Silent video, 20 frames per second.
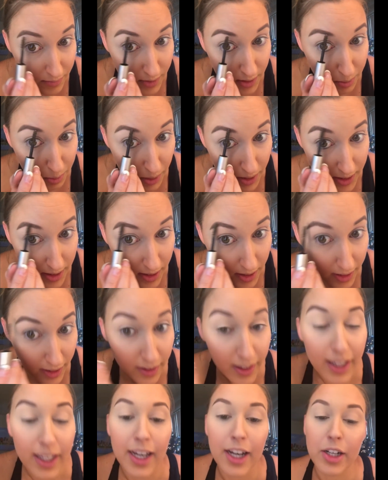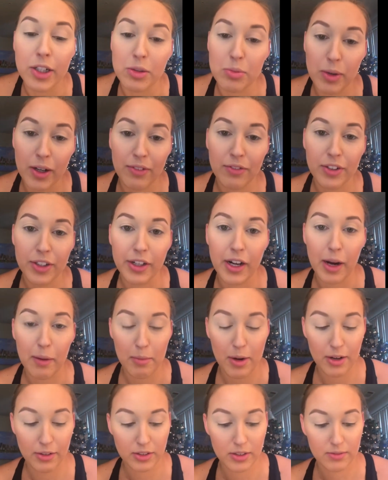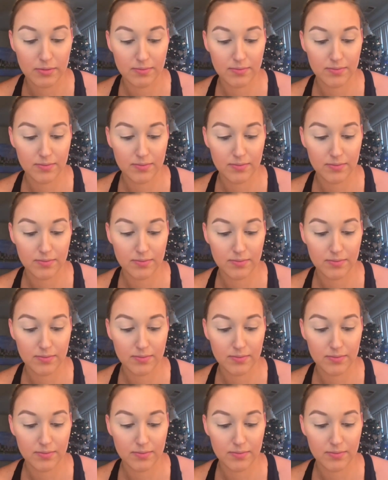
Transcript: It's basically like hairspray for your eyebrows.